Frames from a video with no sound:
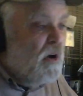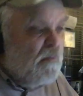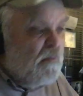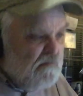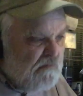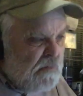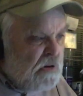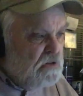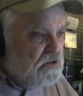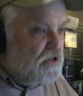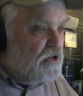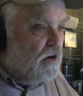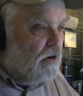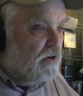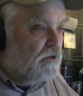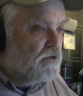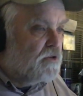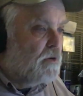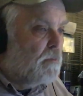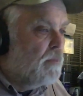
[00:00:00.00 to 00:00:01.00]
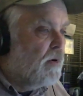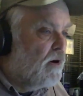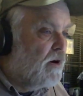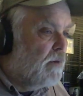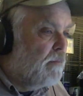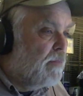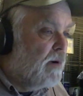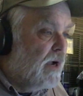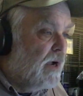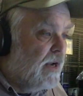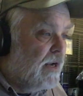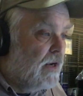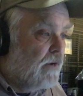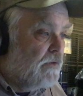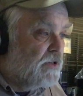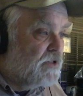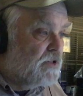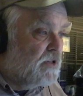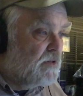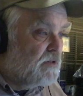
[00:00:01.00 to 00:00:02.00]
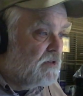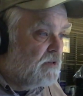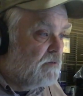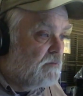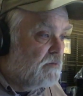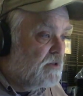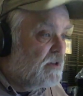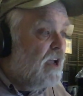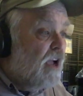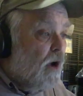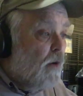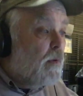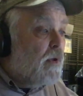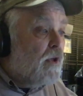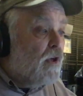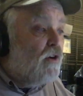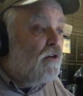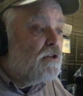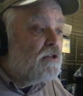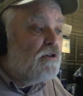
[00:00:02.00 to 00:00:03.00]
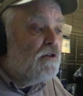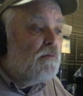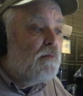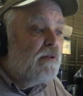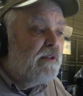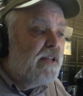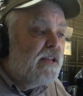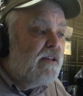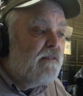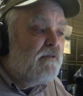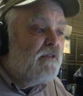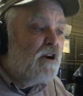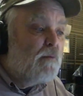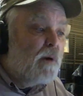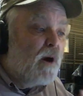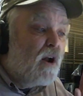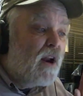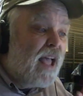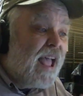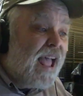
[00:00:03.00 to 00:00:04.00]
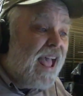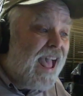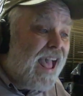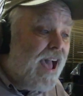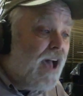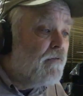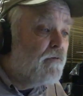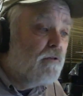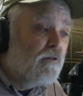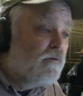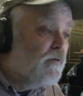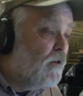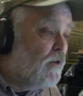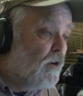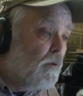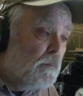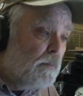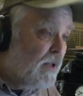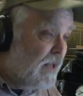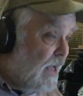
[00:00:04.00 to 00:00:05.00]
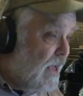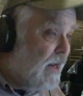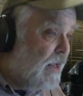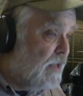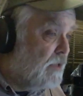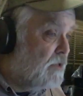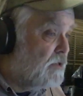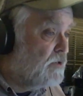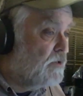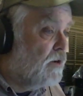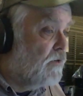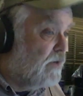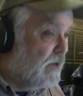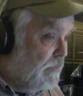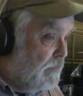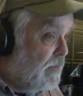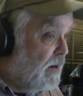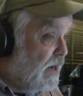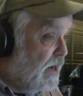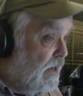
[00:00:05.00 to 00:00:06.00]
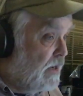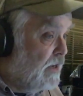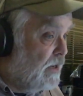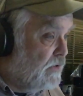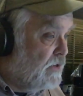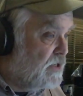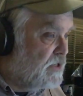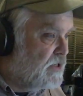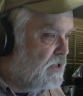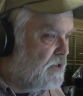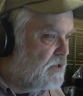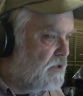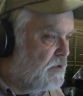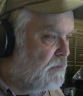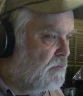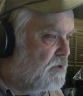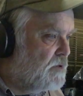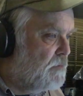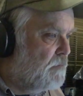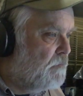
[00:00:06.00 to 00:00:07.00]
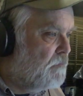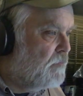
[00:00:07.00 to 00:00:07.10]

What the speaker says: Most stars are part of binary systems. We also believe that about half of all planets are in binary systems.